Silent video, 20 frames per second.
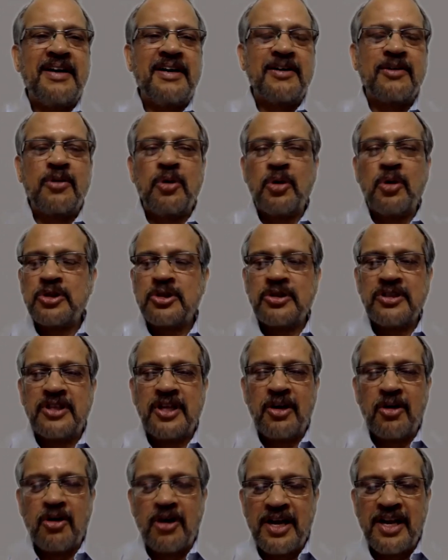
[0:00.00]
close to the
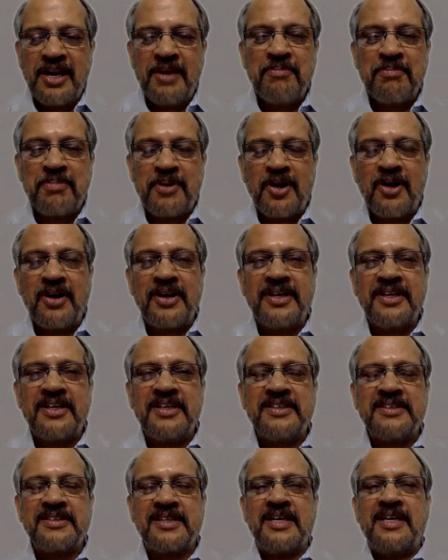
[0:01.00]
loyal
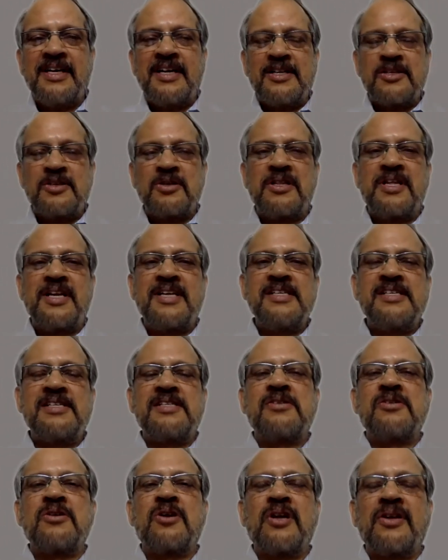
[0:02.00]
employees. So there
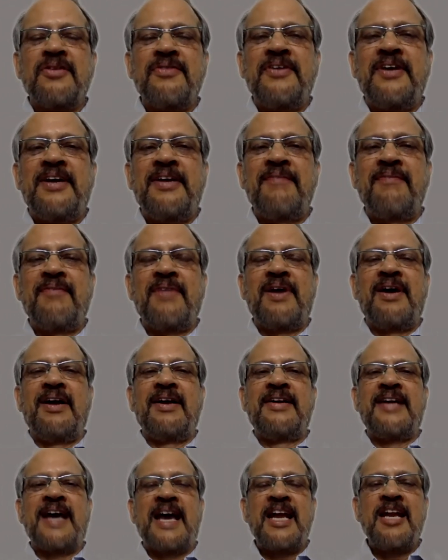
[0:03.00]
is sort of a
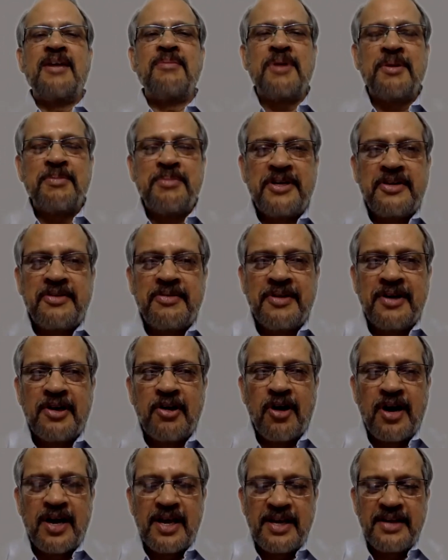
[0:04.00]
dilemma between
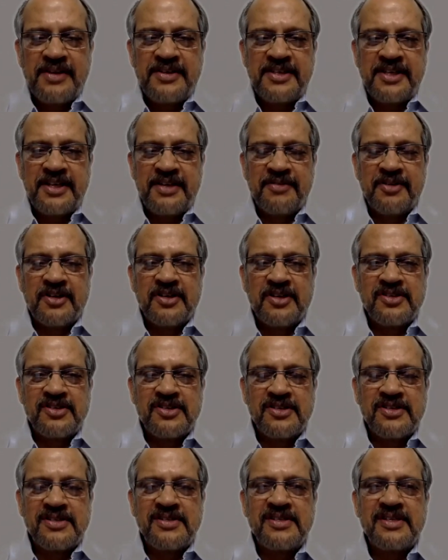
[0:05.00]
loyalty
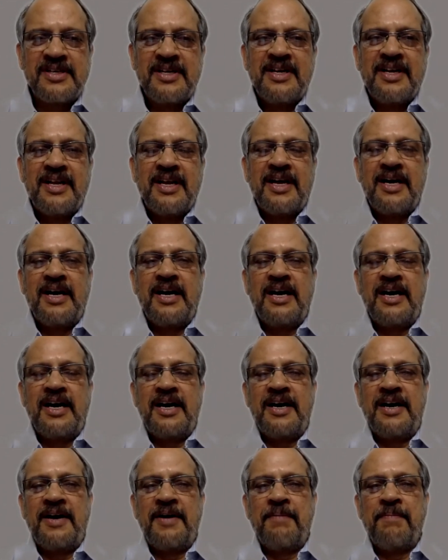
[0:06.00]
versus
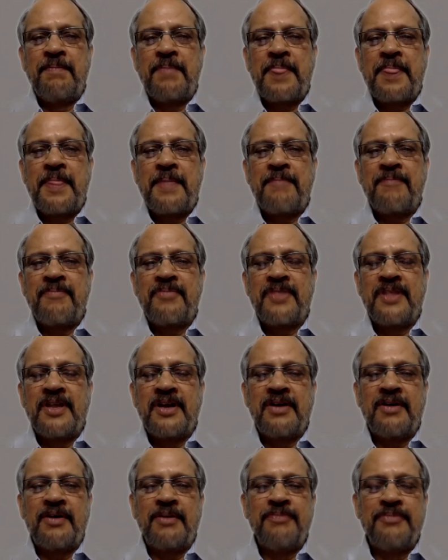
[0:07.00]

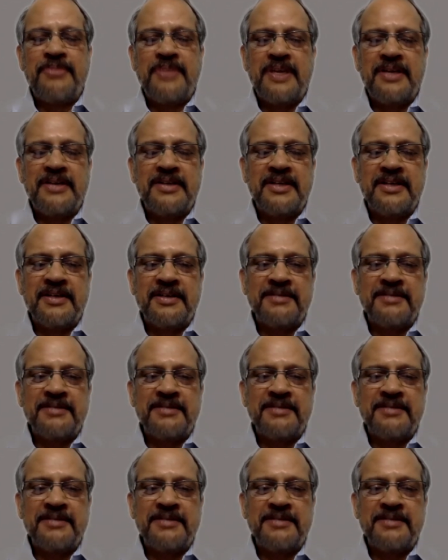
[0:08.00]
the